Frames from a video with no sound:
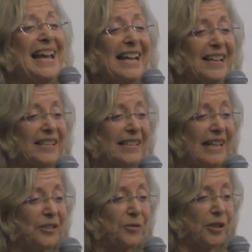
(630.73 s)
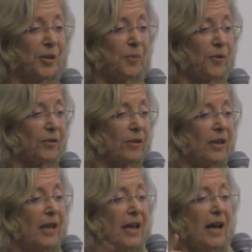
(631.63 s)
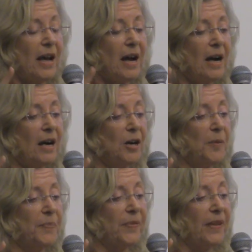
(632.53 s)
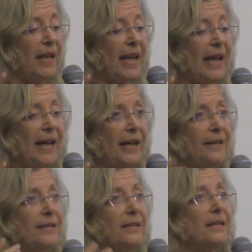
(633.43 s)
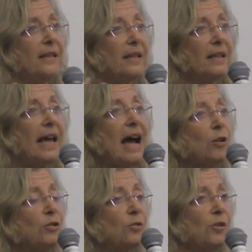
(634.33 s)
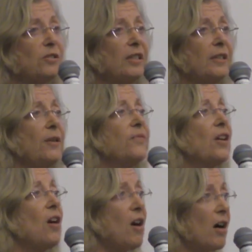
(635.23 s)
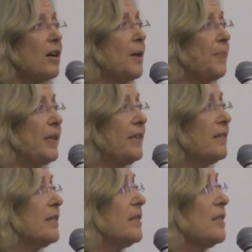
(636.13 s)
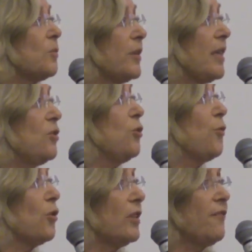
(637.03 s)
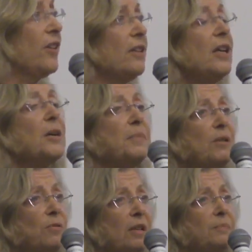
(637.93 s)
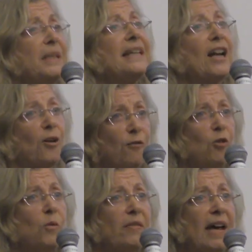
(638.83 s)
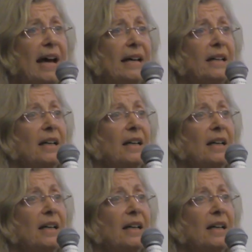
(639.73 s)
because that's really important. Um, and outsourcing, there are companies, this is what they do for a living. Be, re be careful with that.